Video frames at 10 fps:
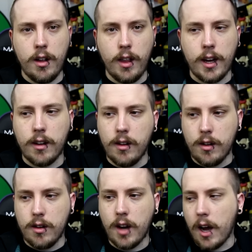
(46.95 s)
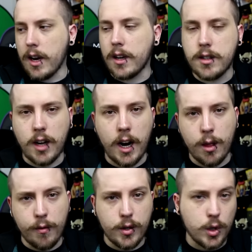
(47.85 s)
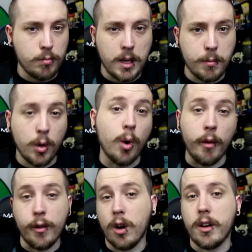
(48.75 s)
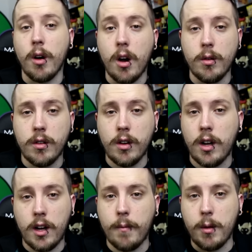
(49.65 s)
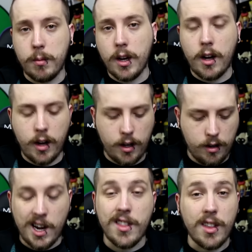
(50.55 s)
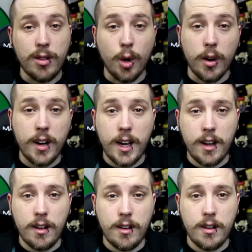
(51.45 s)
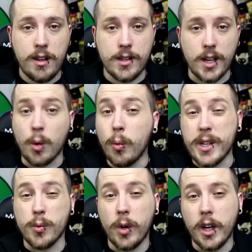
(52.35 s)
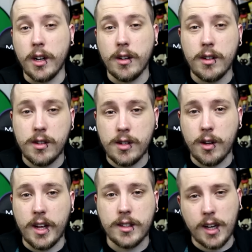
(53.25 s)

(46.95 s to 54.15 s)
like not next to either of the 2 people, or if you're on your own, it'd be are. And then dore is like which one. So that's